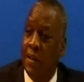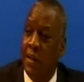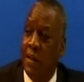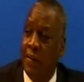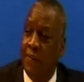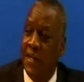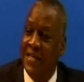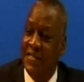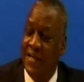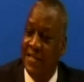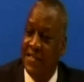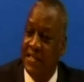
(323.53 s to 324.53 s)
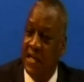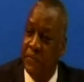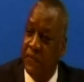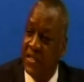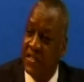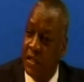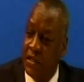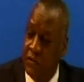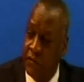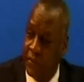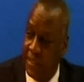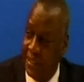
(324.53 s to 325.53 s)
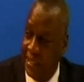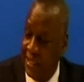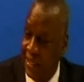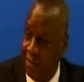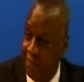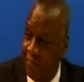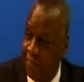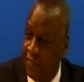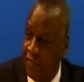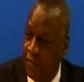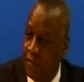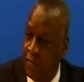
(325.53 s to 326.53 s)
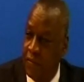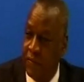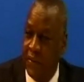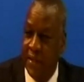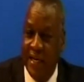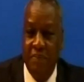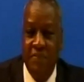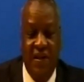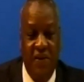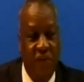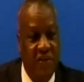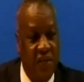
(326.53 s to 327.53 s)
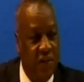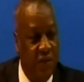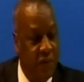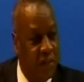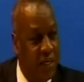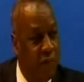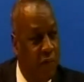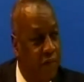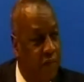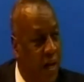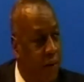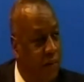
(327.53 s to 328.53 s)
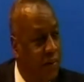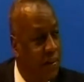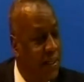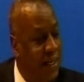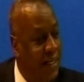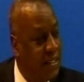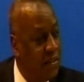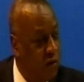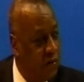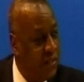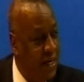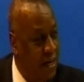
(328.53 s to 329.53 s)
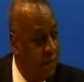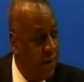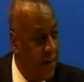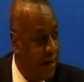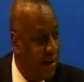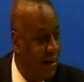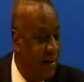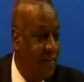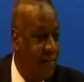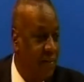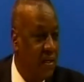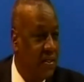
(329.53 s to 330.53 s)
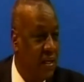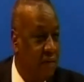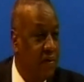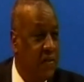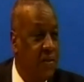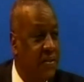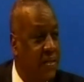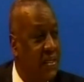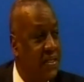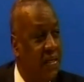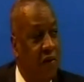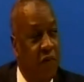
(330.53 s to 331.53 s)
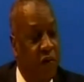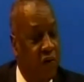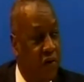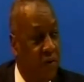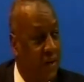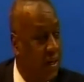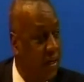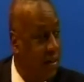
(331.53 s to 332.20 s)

The state-centric security or regime central security we found is not delivering the service to the citizen on the continent.